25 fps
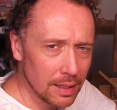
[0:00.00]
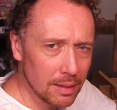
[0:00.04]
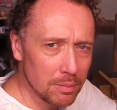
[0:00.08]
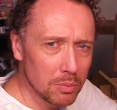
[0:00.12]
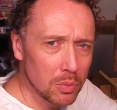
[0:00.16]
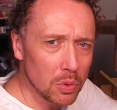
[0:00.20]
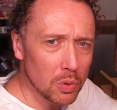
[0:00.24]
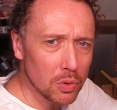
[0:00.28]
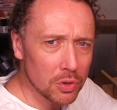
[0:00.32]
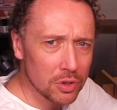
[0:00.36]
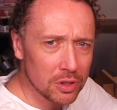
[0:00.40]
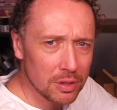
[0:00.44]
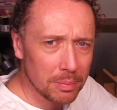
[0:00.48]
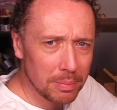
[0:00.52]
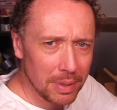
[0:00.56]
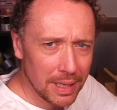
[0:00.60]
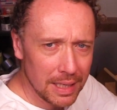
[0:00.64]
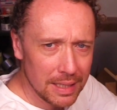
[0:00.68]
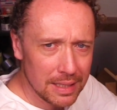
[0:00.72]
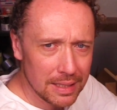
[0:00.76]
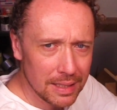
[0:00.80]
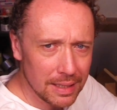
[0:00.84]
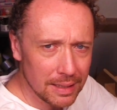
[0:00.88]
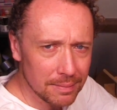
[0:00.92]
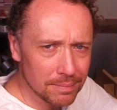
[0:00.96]
More's the
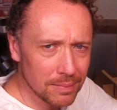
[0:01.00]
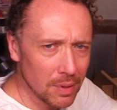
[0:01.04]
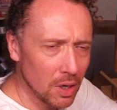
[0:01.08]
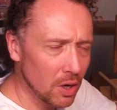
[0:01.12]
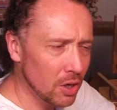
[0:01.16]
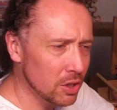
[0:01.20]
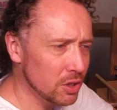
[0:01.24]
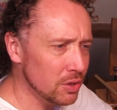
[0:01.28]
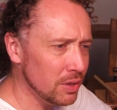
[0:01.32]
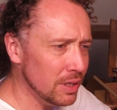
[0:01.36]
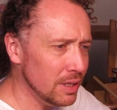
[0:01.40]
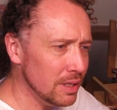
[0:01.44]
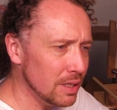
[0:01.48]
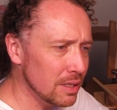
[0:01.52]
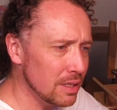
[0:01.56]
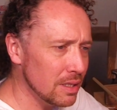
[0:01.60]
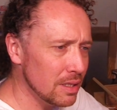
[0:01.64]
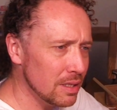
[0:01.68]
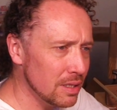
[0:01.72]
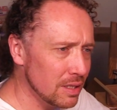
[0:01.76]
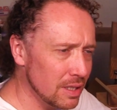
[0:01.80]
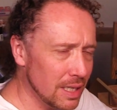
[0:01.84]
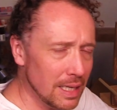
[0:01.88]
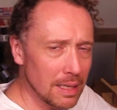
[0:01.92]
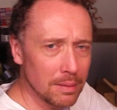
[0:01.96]
pity. Archery doesn't
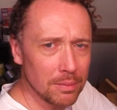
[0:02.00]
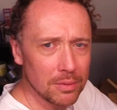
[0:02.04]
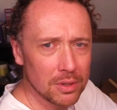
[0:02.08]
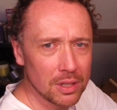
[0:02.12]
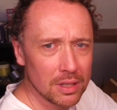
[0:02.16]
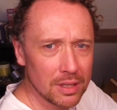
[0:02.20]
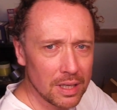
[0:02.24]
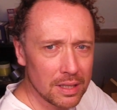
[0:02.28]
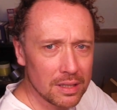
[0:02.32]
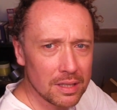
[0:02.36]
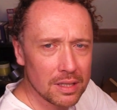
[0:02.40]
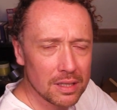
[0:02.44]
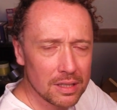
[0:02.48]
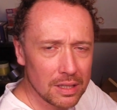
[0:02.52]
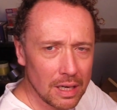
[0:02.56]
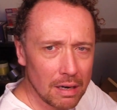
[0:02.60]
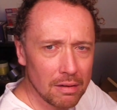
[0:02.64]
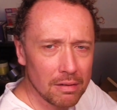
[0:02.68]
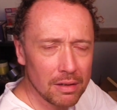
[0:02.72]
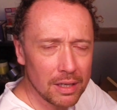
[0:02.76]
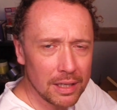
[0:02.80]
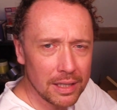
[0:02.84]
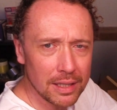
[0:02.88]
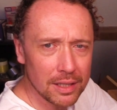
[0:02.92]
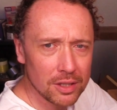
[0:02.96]
seem to
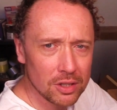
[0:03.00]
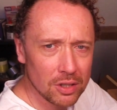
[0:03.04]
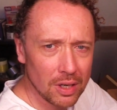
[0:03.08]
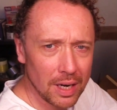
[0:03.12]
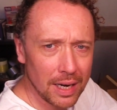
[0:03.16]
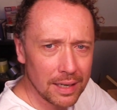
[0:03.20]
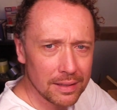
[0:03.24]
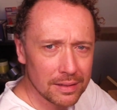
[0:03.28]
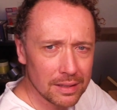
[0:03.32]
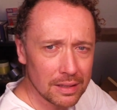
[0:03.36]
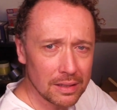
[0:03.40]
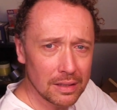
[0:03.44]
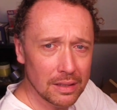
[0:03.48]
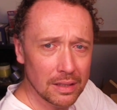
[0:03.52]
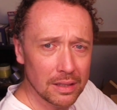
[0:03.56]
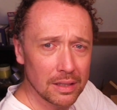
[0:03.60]
necessarily attract